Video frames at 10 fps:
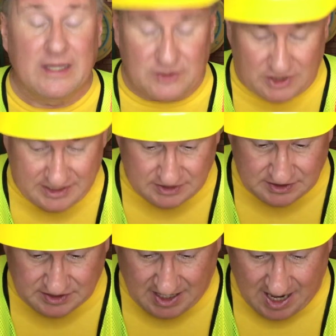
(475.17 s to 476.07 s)

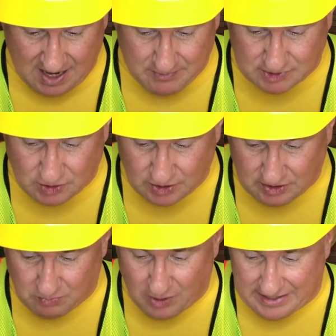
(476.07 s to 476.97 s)
Jesus came and took
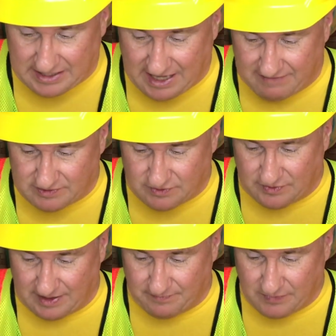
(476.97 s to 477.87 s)
the bread and gave it to
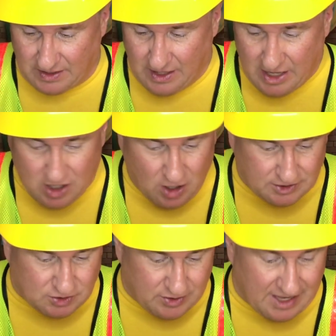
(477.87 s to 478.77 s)
them. He
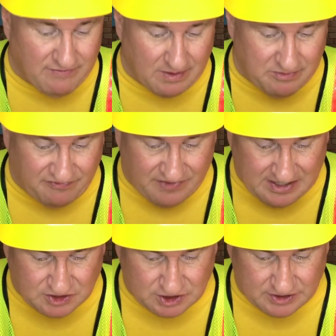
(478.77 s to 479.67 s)
also gave them the
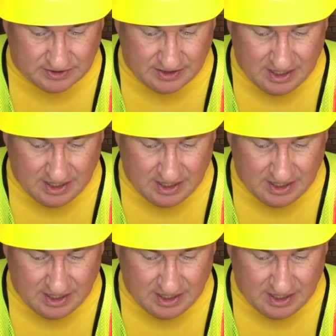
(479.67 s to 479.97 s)
fish.